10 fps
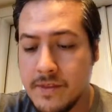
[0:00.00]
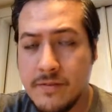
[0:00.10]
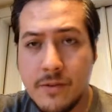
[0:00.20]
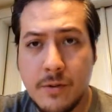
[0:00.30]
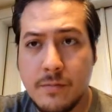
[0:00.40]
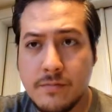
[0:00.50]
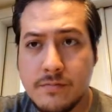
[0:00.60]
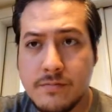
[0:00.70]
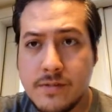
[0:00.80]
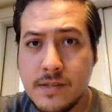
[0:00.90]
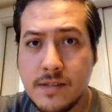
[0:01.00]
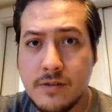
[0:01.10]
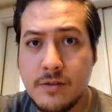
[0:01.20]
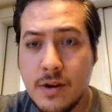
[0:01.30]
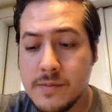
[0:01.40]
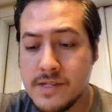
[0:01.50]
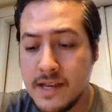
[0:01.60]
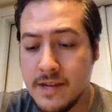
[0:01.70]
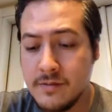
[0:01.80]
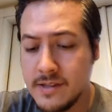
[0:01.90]
even though selling Grubbs is
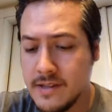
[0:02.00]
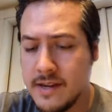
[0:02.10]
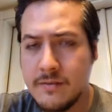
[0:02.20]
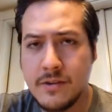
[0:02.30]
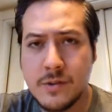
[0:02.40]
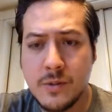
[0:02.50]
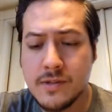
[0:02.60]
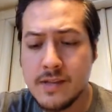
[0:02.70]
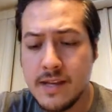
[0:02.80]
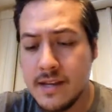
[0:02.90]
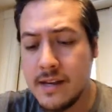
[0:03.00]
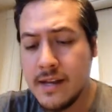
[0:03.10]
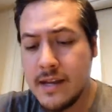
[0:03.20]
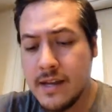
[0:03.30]
not really an effort towards that.